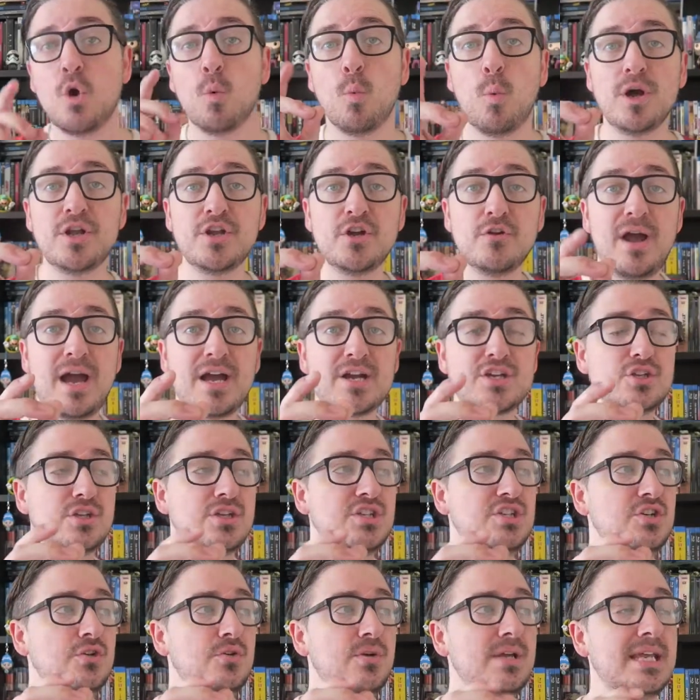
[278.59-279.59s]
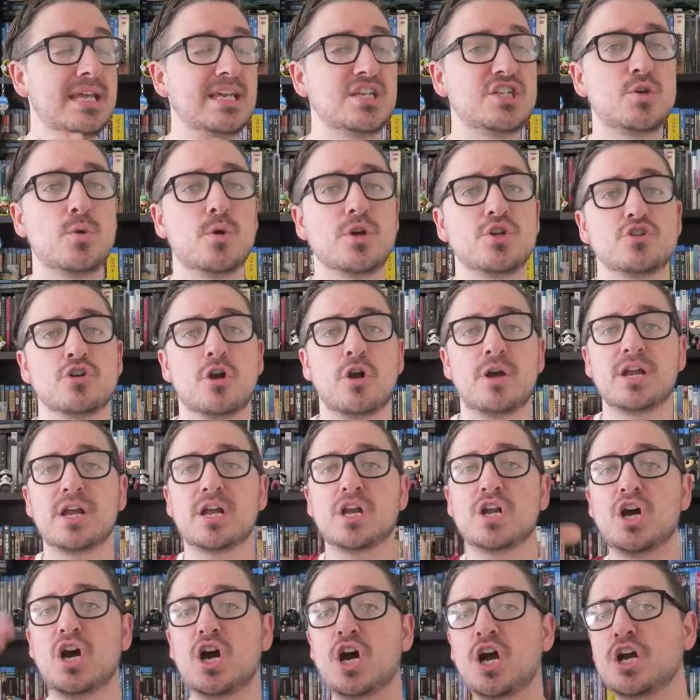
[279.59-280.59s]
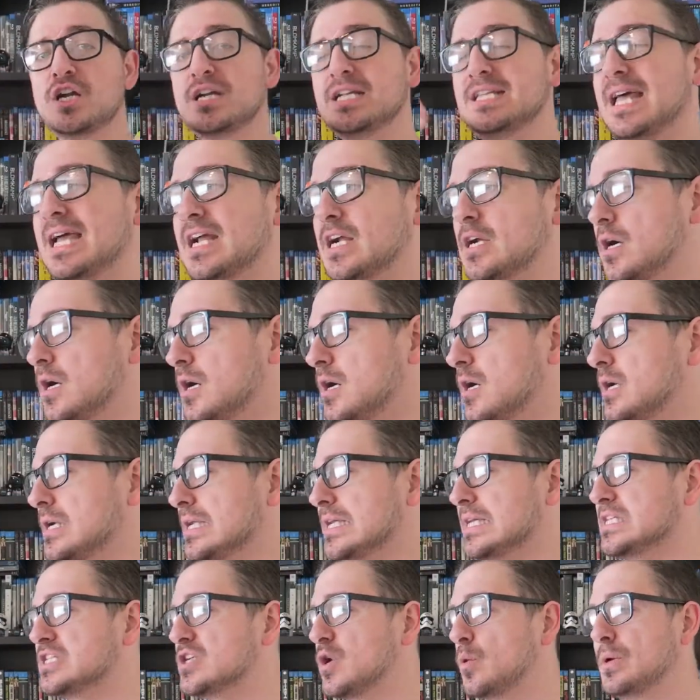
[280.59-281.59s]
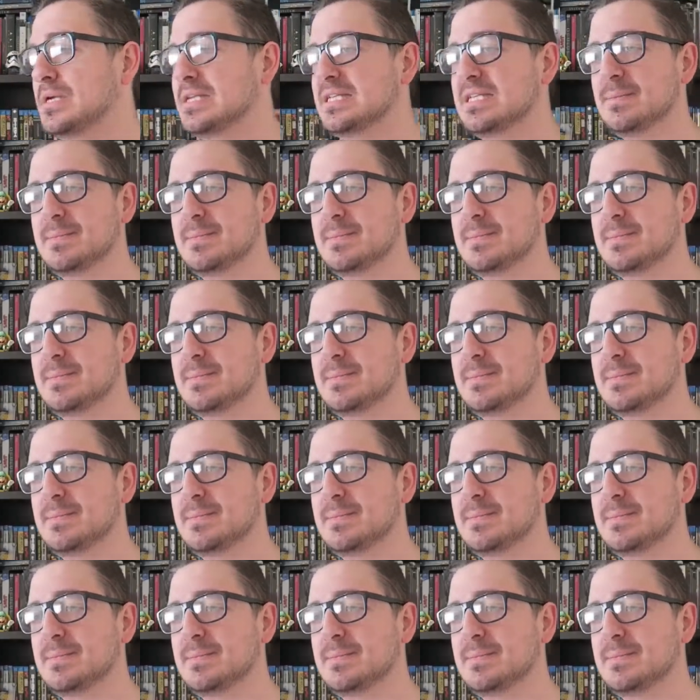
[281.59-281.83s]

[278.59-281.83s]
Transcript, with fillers: What you're actually doing is you are drawing a card and that card is going